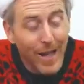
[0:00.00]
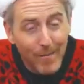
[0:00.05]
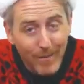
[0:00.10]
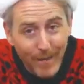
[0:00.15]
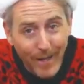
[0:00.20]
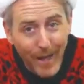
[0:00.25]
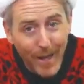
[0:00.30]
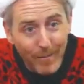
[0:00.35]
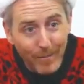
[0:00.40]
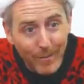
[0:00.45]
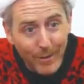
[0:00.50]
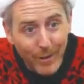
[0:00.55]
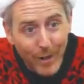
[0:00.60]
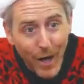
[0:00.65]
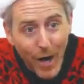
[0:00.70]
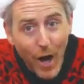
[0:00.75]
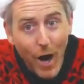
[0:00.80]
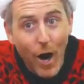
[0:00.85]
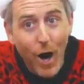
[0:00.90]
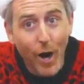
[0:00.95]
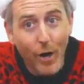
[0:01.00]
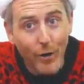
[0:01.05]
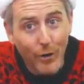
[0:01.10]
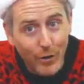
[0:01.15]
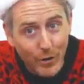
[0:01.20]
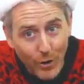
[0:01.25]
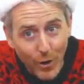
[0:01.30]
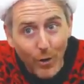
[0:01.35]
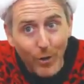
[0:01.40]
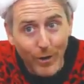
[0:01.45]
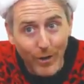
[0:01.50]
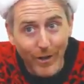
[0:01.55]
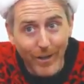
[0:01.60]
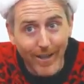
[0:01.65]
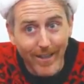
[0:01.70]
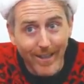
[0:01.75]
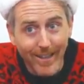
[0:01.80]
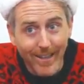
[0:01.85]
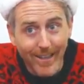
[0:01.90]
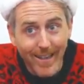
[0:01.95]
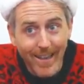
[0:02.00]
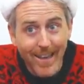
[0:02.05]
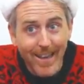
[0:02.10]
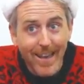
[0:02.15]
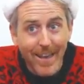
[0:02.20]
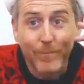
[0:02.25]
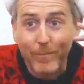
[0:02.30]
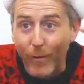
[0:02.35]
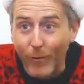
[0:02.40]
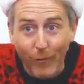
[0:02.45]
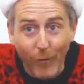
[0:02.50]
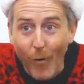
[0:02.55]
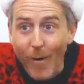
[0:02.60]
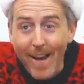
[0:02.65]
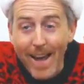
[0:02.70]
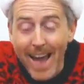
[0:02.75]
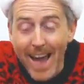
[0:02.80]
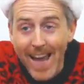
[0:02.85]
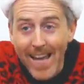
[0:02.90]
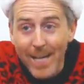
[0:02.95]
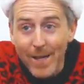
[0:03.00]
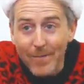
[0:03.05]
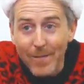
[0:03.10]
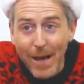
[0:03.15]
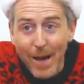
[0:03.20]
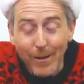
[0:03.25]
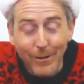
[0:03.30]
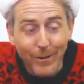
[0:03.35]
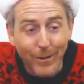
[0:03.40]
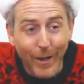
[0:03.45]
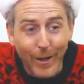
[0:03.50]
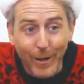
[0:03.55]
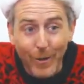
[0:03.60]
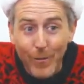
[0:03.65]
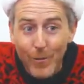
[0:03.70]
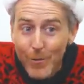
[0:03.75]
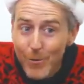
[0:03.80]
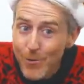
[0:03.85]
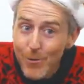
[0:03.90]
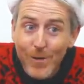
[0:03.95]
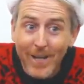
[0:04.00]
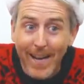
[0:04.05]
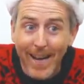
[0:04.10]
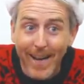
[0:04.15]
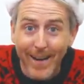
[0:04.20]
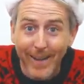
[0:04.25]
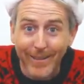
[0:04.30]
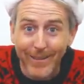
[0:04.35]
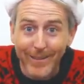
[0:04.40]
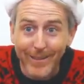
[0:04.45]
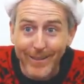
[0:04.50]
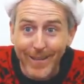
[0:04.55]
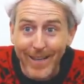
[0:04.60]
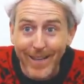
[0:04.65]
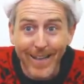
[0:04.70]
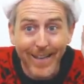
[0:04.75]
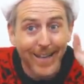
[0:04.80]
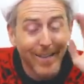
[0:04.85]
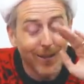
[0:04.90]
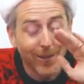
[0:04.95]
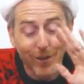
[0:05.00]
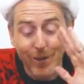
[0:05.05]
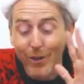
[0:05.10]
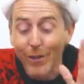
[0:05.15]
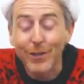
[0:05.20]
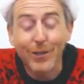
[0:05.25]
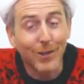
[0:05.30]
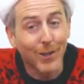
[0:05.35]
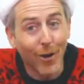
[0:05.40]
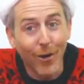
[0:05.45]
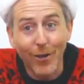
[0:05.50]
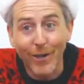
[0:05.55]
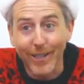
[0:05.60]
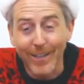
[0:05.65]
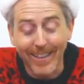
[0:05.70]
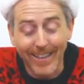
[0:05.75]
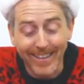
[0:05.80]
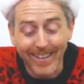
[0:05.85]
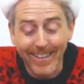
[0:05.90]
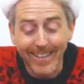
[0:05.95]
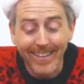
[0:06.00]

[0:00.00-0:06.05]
M&M's are so good. Before I had them, I was like, who cares? They're so good.